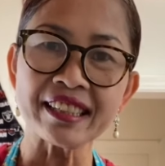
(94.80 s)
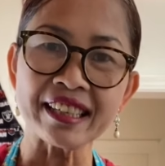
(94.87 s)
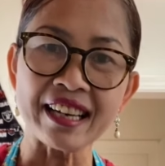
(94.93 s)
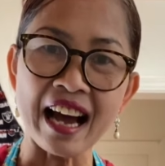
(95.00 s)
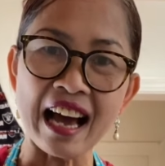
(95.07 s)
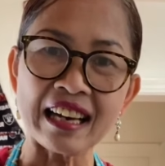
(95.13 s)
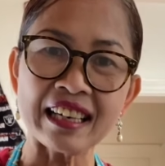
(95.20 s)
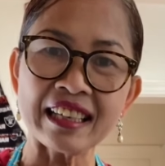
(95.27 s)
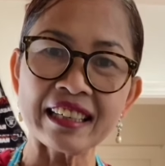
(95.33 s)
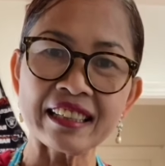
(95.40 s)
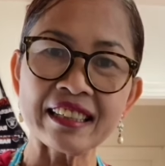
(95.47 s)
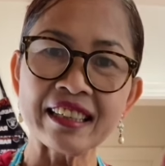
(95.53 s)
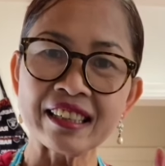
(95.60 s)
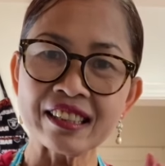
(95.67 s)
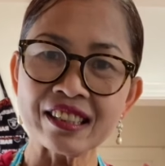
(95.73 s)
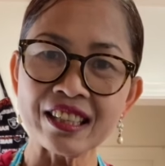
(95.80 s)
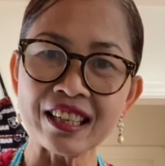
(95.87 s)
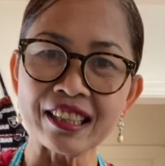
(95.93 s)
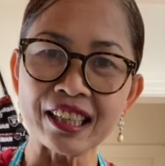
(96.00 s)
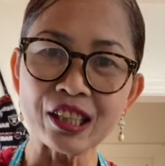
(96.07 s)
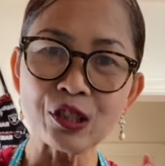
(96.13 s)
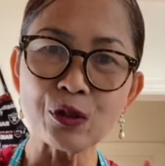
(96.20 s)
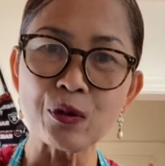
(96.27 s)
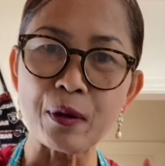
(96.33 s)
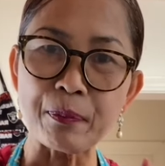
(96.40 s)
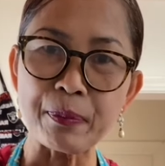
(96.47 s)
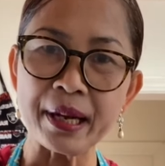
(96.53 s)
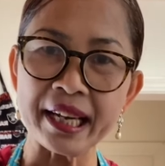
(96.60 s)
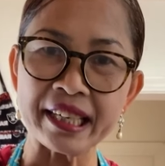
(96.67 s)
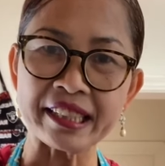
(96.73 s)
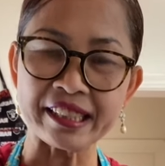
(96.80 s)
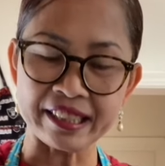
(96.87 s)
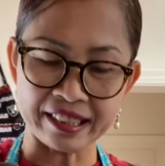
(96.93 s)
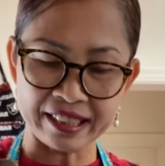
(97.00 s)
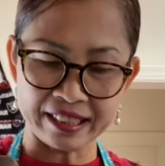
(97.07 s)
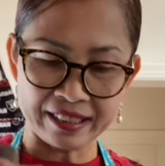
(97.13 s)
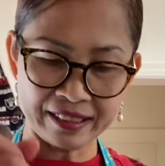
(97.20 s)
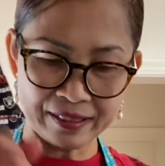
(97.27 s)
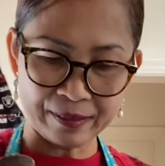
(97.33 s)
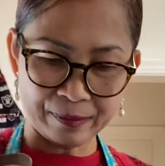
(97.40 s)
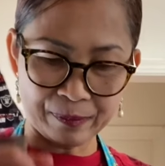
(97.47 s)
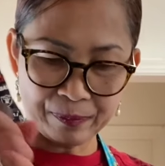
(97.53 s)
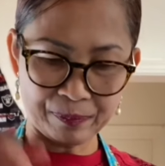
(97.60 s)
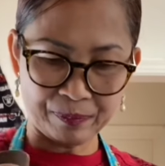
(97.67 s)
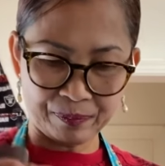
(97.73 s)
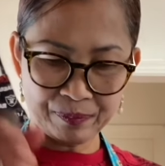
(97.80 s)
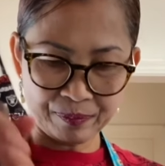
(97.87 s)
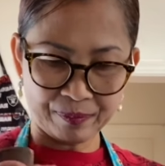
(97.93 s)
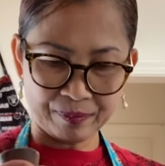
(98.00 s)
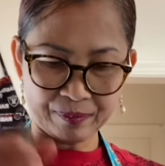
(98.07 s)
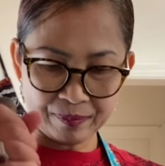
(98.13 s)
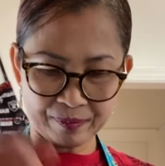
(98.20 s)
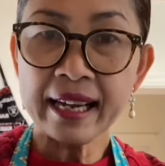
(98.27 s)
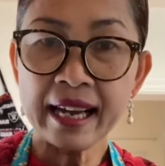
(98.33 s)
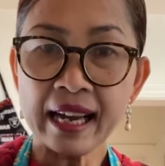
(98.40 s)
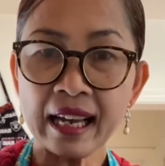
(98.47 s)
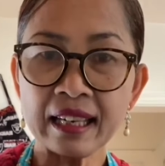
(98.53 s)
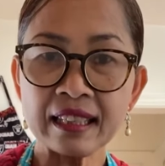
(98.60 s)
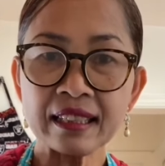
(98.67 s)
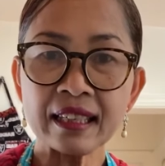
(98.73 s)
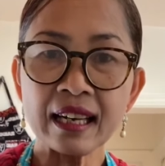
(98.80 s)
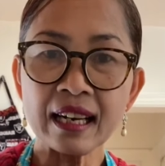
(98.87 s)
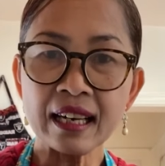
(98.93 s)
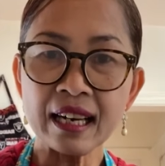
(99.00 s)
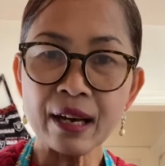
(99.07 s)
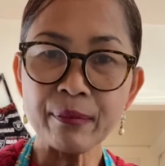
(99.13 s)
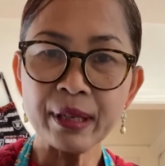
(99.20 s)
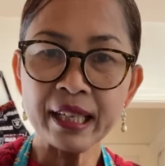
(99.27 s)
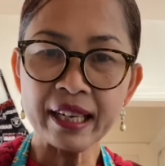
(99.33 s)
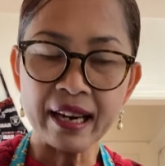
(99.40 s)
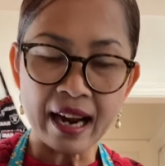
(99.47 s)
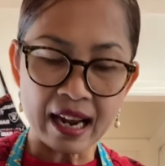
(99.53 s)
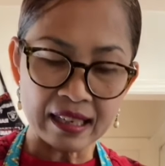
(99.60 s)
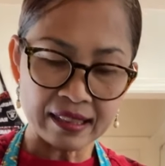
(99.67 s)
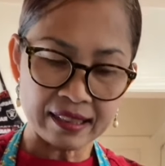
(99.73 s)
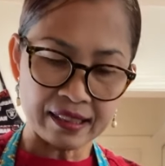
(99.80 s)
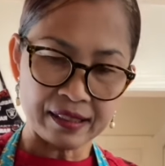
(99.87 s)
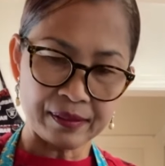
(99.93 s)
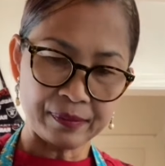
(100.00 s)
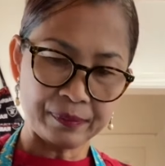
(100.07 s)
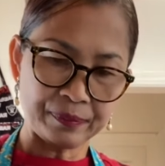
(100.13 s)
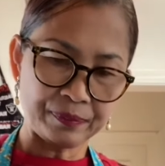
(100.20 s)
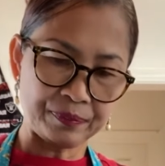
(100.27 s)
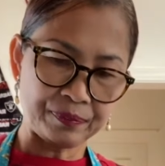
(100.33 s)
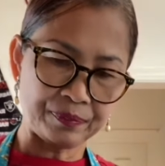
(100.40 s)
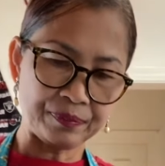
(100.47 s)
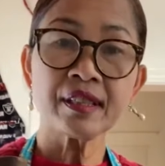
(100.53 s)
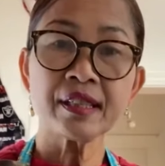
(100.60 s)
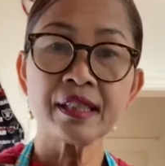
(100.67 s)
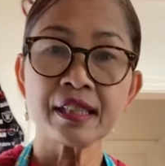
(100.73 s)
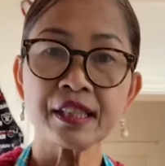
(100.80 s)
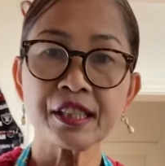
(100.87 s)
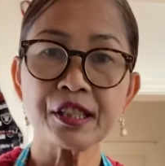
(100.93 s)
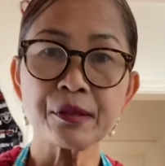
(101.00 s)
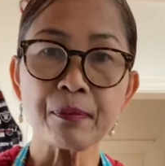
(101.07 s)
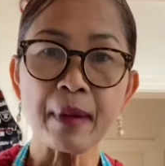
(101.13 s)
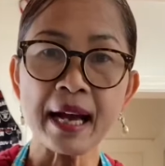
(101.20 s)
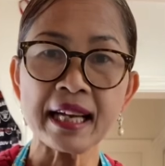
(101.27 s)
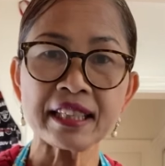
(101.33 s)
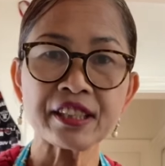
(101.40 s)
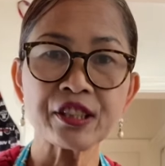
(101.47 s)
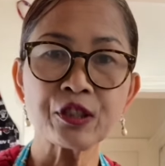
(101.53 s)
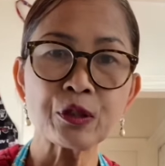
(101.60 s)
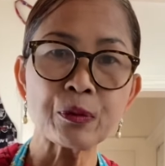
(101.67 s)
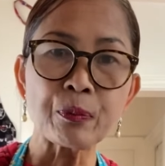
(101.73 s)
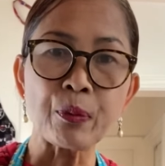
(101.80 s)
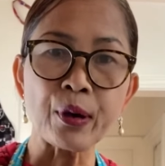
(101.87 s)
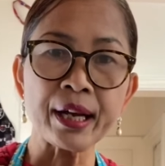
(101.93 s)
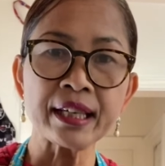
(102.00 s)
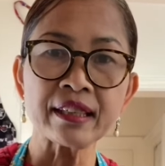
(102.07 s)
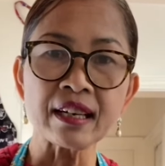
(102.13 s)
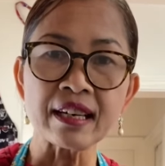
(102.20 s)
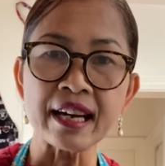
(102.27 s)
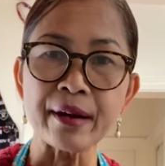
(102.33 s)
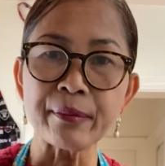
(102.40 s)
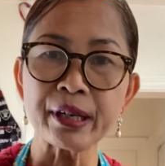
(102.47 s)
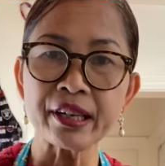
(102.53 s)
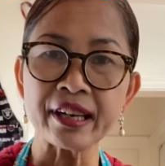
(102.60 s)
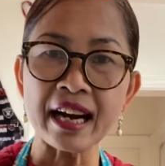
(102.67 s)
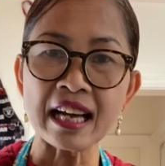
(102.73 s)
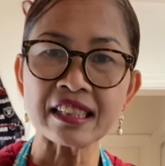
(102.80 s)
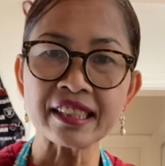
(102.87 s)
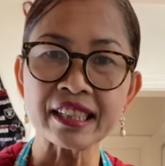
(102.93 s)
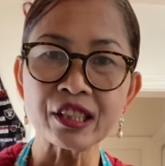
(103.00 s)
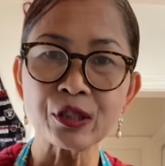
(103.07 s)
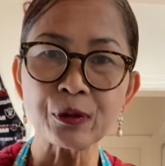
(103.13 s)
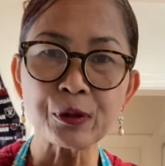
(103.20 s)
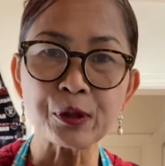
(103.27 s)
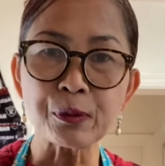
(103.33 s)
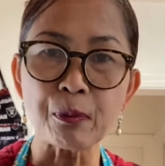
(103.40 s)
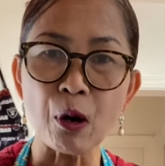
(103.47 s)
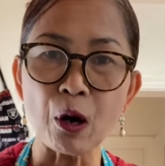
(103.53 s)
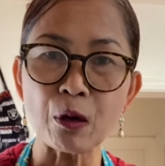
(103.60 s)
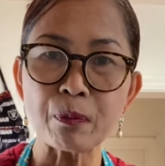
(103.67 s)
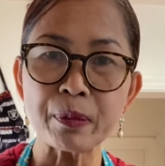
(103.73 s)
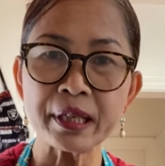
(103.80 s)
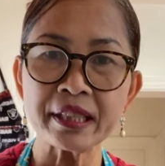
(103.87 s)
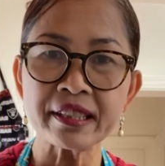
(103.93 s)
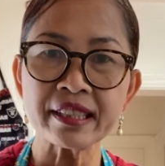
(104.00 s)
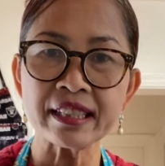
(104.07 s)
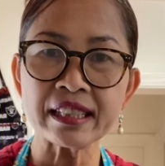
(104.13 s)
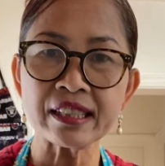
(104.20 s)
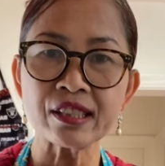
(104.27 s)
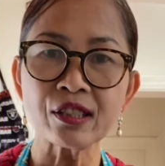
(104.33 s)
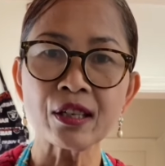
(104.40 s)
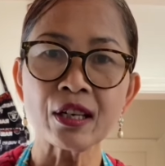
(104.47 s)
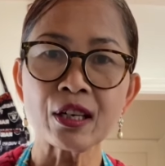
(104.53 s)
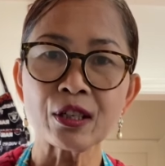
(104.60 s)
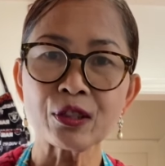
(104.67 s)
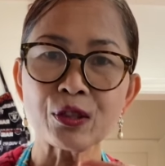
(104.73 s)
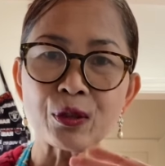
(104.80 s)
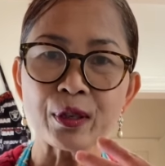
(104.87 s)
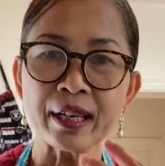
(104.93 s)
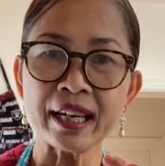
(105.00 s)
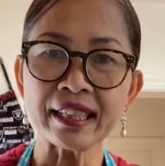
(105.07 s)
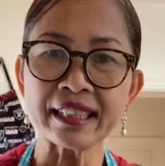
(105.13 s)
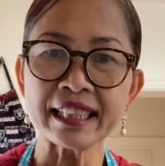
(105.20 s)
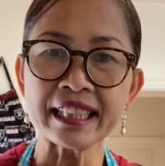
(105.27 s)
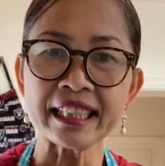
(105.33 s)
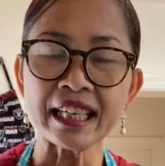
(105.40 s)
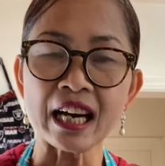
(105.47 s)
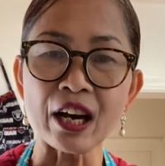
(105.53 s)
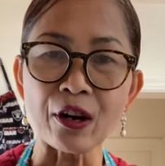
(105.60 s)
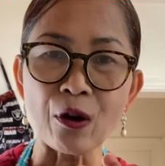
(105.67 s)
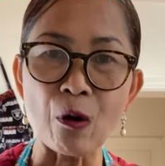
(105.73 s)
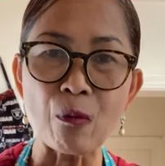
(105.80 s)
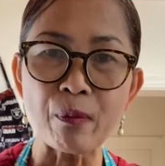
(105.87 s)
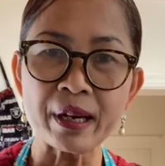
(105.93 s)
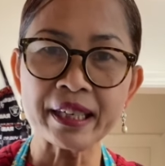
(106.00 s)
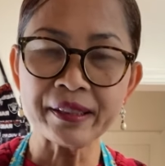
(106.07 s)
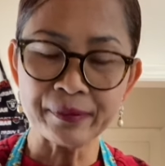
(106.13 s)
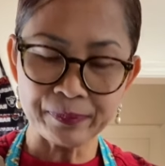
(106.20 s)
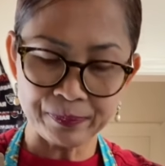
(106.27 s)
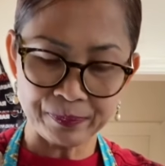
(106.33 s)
the garlic turn into a paste. Add lemongrass. Smash to break the lemongrass into small pieces to get the aroma.